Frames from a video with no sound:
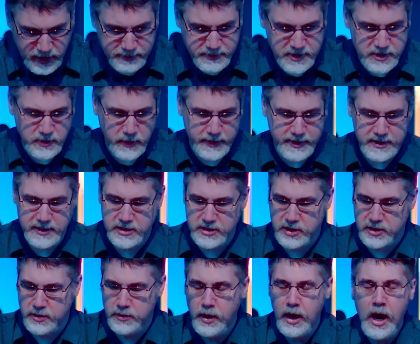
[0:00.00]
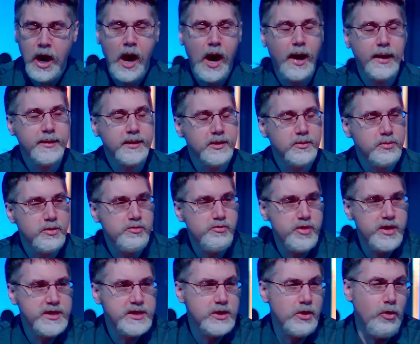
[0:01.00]
22, I'm going to be
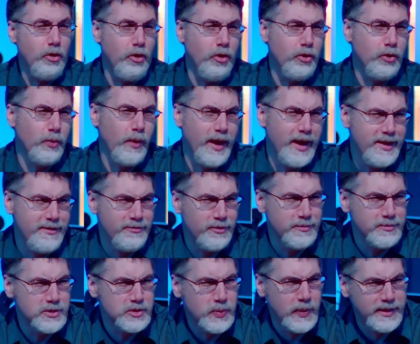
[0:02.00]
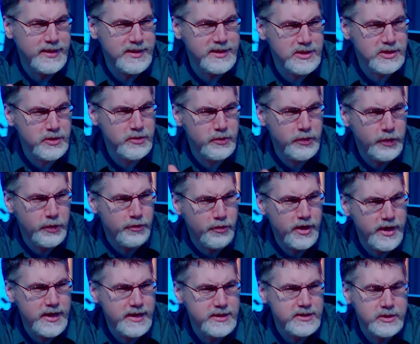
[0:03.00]
reading all the way from
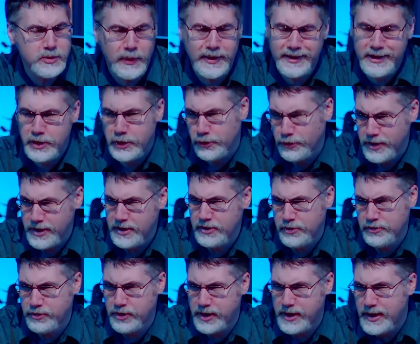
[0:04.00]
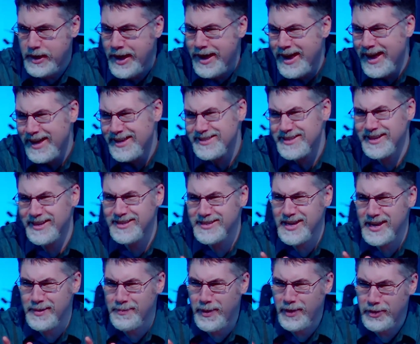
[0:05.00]
22:3 to 23:3. It's going to take
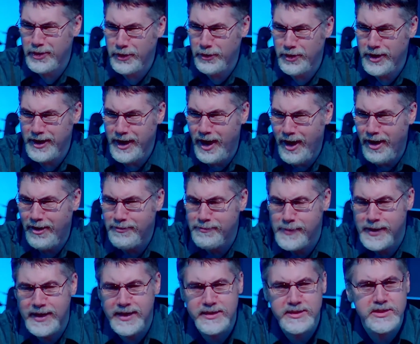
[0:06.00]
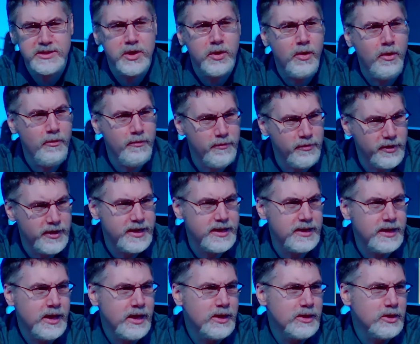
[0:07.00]
about 3.5 minutes. So hopefully
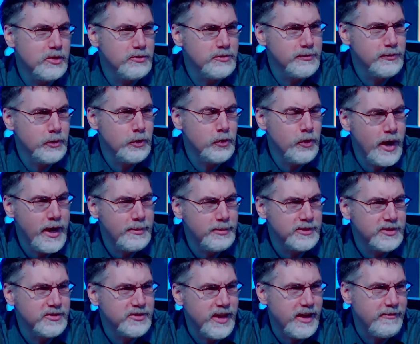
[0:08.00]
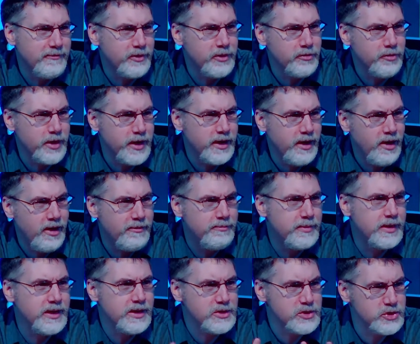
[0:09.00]
those of you who are able to stand for 3.5
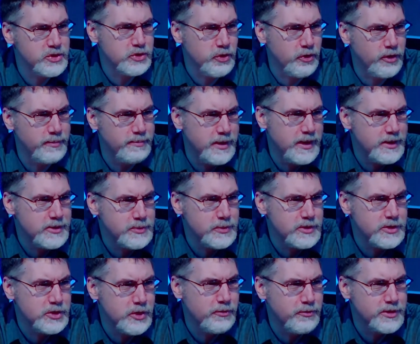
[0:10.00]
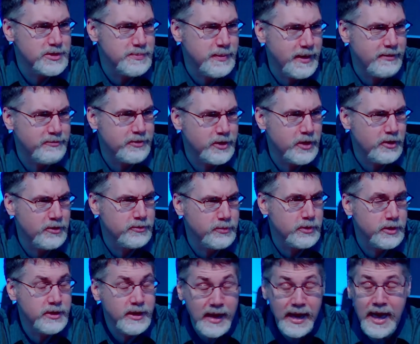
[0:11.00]
minutes, join me as we show respect for God's word.
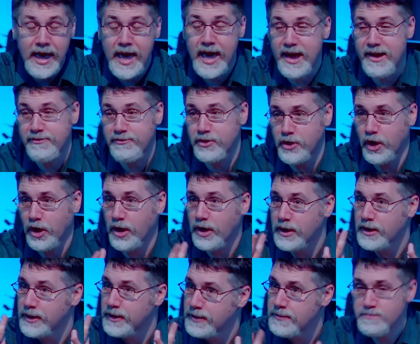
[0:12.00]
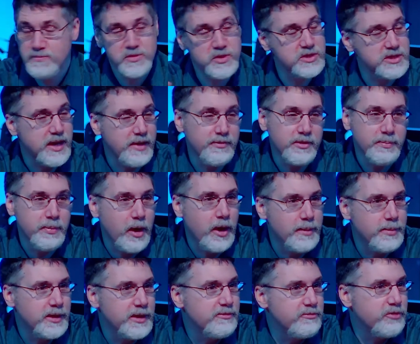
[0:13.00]
If not, just have your Bible
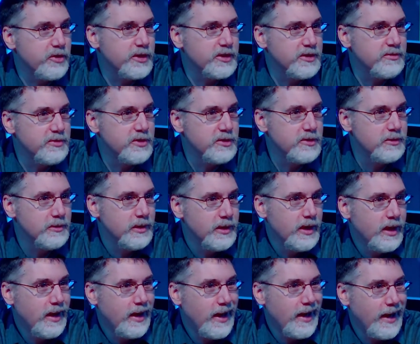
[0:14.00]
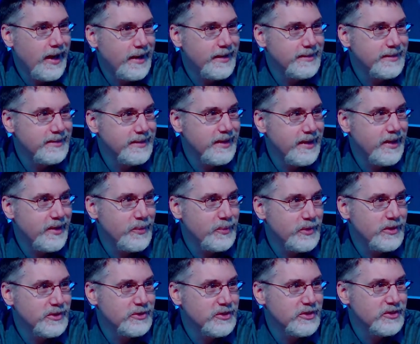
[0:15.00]
in front of you and we'll
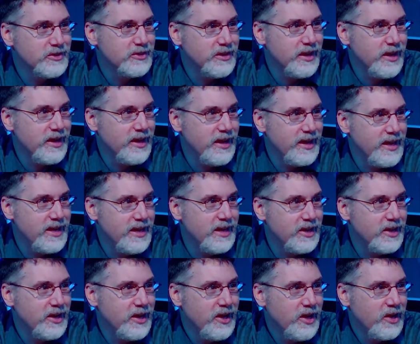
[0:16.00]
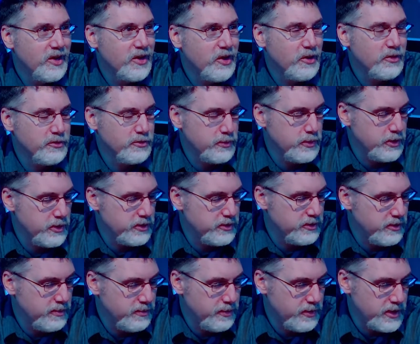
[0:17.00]
just hear God's word
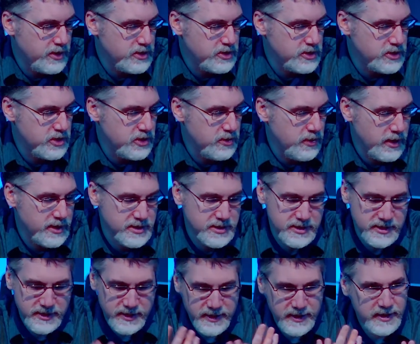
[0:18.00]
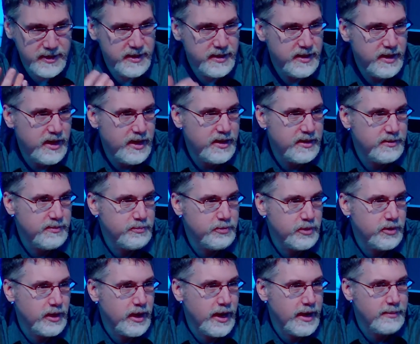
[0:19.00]
preached to us and
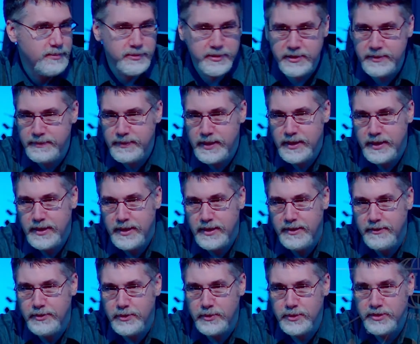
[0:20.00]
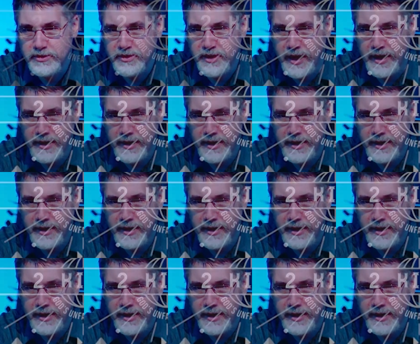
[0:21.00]
proclaimed. If you would stand